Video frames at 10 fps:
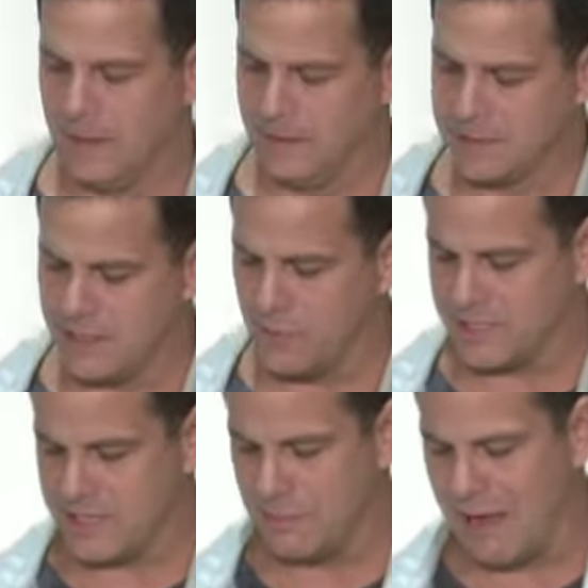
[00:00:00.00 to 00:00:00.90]
Listen to what it
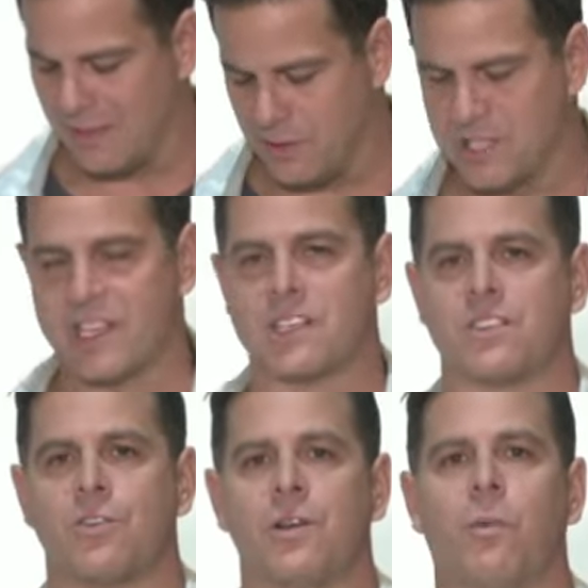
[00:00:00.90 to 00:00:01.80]
says in Matthew
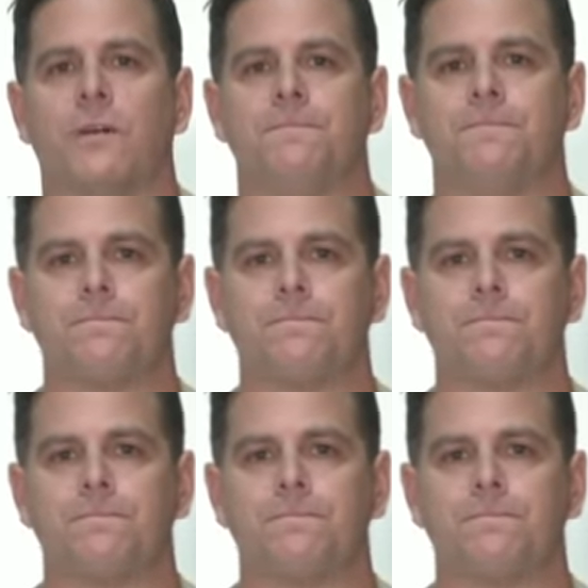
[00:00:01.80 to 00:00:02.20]
6:31.